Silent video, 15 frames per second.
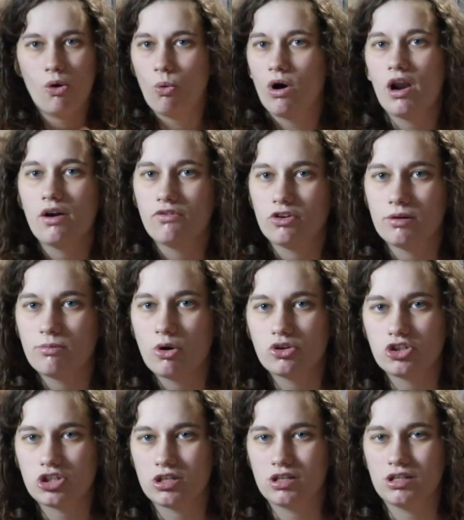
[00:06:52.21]
whatever
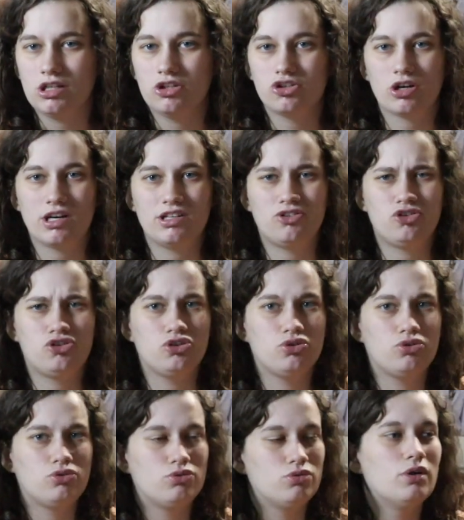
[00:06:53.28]
emotion he tries
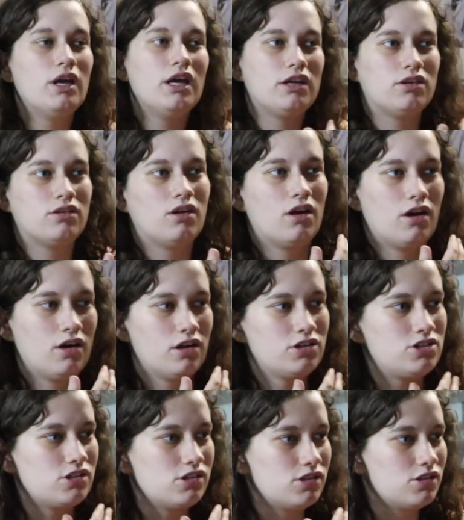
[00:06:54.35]
to uh,
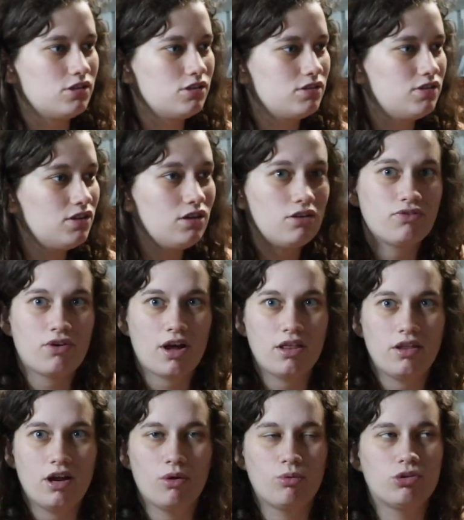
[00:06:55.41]
to
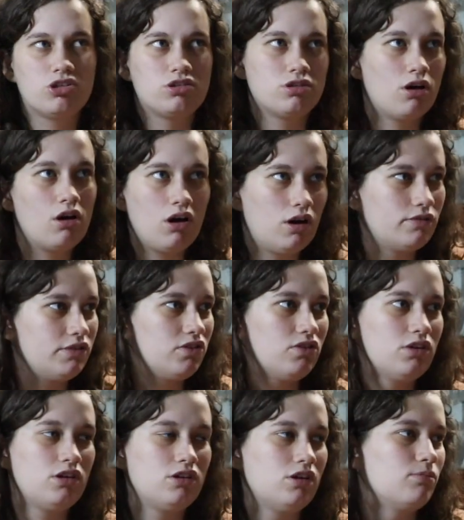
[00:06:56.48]
signify there, which
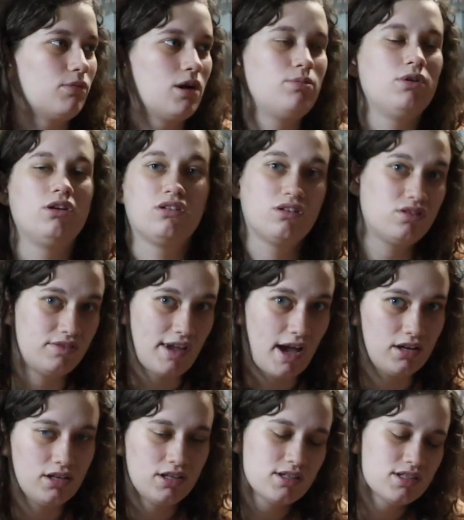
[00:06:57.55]
obviously, in my opinion, is
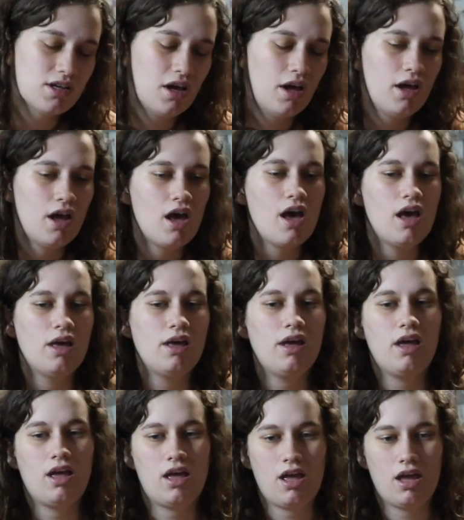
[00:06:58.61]
sadness.
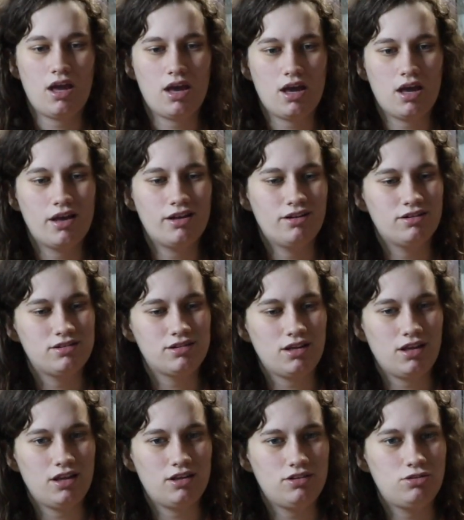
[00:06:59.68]
And
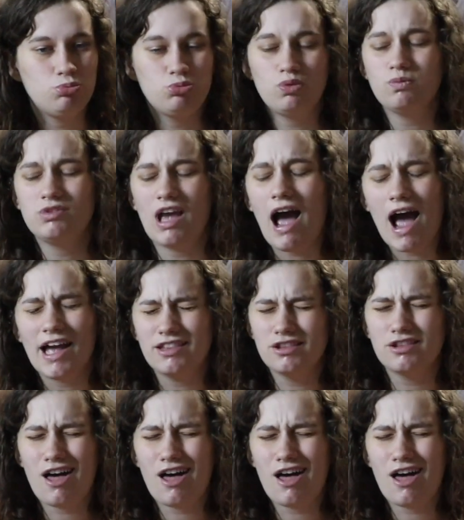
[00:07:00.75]
I